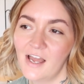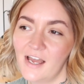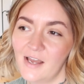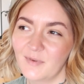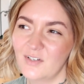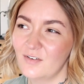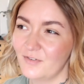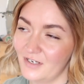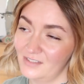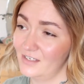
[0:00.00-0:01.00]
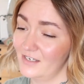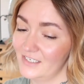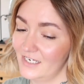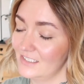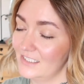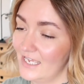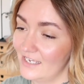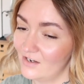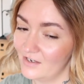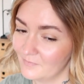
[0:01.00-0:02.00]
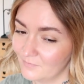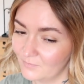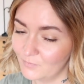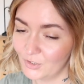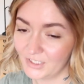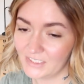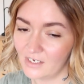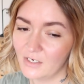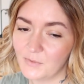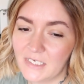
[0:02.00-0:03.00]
Not a very exciting day today. I'm pretty tired.